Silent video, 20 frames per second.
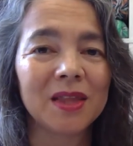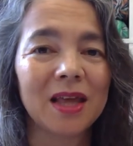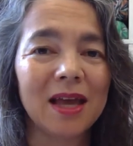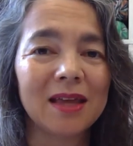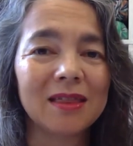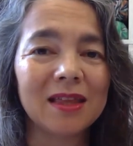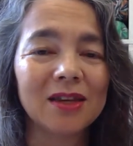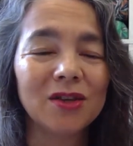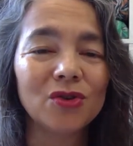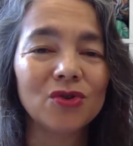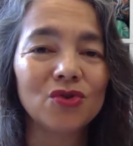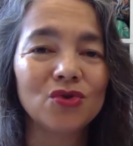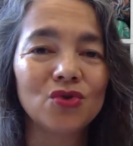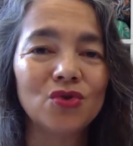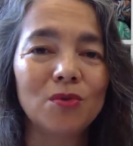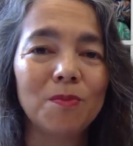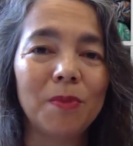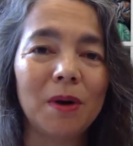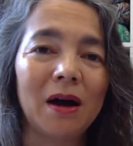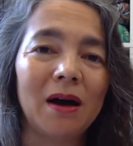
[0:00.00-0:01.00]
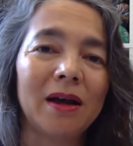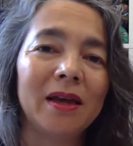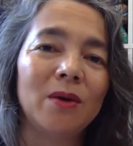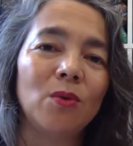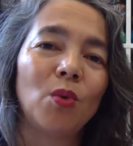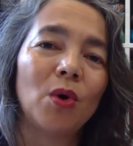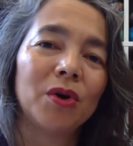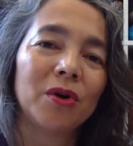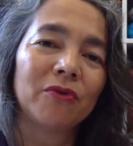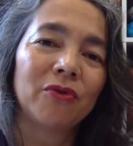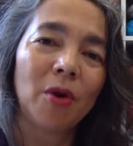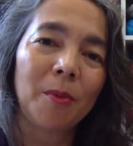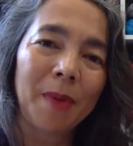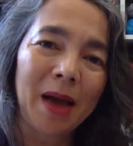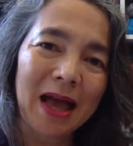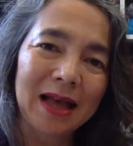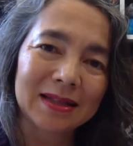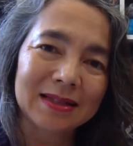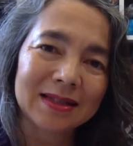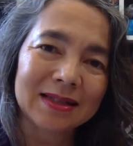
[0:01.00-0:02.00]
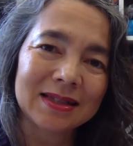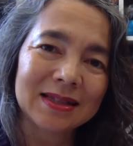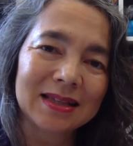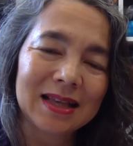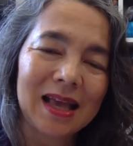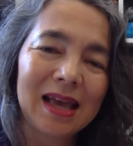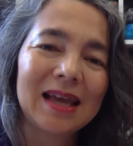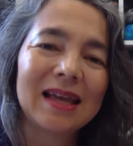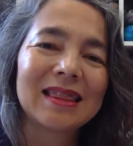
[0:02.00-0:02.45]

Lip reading: and then you do buy one of her patterns,